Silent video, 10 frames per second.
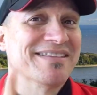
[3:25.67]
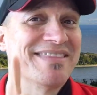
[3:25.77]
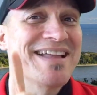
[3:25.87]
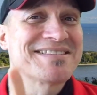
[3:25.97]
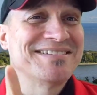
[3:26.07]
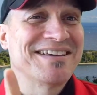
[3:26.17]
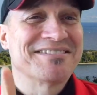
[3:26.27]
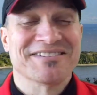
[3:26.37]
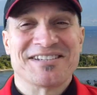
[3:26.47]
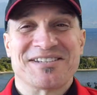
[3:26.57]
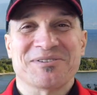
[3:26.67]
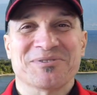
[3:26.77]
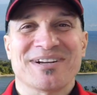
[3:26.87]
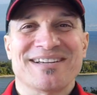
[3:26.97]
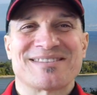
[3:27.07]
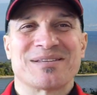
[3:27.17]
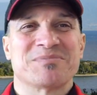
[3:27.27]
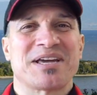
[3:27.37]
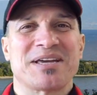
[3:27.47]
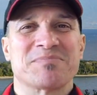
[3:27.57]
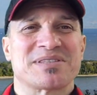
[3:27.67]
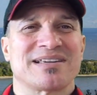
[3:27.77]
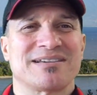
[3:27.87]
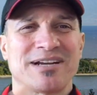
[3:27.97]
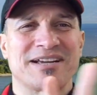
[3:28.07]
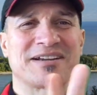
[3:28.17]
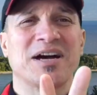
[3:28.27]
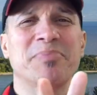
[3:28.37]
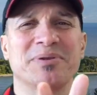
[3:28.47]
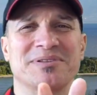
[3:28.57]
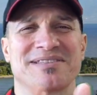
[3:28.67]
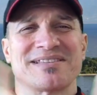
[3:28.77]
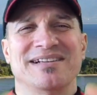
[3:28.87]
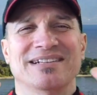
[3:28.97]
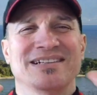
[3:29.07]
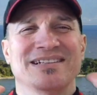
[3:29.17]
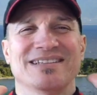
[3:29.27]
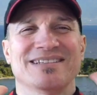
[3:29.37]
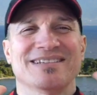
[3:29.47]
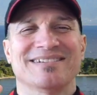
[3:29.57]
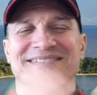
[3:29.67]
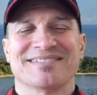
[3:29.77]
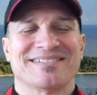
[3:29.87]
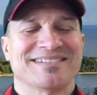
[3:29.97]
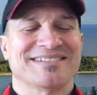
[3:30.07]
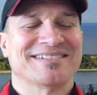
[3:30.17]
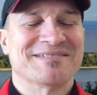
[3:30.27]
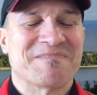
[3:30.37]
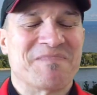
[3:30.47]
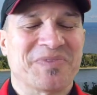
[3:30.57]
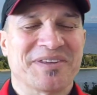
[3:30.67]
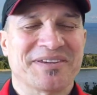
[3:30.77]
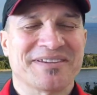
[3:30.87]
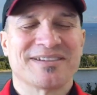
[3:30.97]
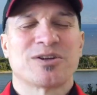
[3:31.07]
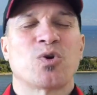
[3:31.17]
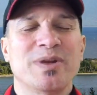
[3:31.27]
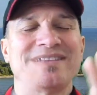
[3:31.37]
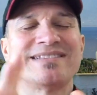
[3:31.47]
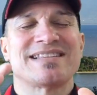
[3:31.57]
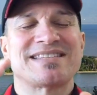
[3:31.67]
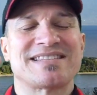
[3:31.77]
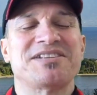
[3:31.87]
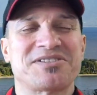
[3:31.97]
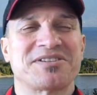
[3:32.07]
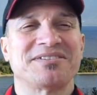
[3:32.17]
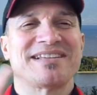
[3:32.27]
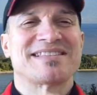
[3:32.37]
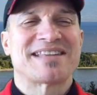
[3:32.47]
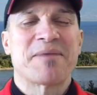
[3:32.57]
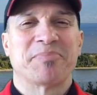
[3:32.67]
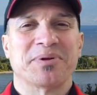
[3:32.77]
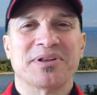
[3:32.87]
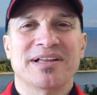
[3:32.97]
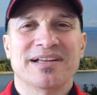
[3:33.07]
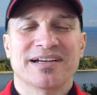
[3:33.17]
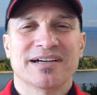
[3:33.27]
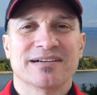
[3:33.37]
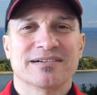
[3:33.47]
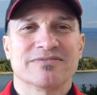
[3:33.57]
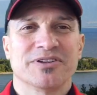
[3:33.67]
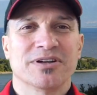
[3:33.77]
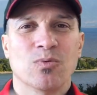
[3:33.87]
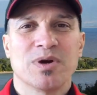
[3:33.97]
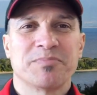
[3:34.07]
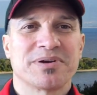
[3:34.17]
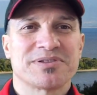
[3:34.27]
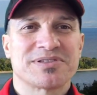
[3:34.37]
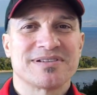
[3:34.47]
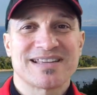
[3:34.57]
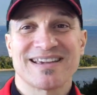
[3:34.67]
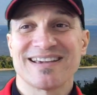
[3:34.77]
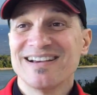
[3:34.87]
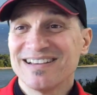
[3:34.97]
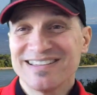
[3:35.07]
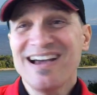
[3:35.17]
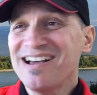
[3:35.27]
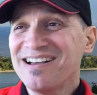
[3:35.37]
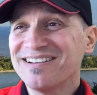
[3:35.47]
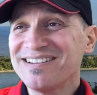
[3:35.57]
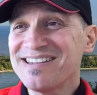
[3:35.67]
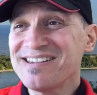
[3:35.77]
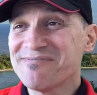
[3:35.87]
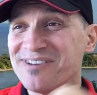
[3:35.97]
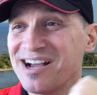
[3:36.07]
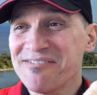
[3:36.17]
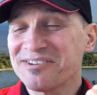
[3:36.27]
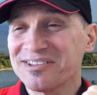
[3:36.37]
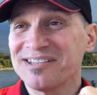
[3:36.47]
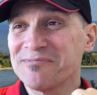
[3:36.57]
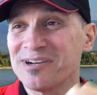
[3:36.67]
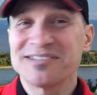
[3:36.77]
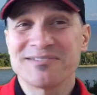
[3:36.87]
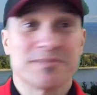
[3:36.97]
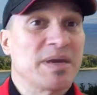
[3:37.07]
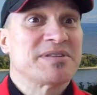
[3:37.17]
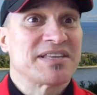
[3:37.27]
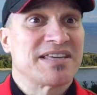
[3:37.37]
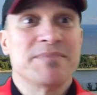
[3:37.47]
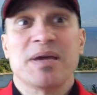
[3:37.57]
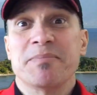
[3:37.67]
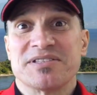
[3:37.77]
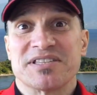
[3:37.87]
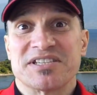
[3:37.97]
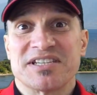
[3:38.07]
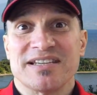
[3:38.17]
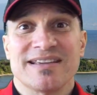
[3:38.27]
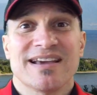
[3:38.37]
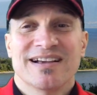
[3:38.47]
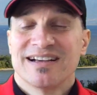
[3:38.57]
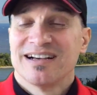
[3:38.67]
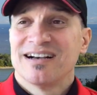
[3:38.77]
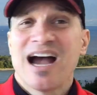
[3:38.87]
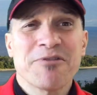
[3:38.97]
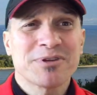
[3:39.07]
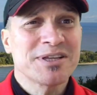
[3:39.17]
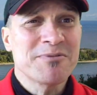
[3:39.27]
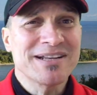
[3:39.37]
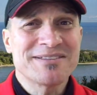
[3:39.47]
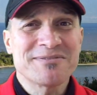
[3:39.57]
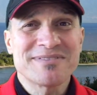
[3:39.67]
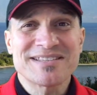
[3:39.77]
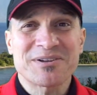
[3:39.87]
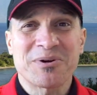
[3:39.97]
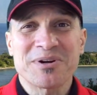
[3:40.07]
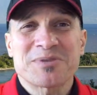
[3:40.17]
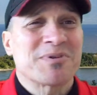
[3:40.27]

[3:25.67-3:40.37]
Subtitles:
And that's another issue, right? Sometimes, right, couples are the quintessential example of, you know, one person is saying, yeah, honey, I really want to do that. Maybe it's a he, maybe it's a she. I really want to do this course.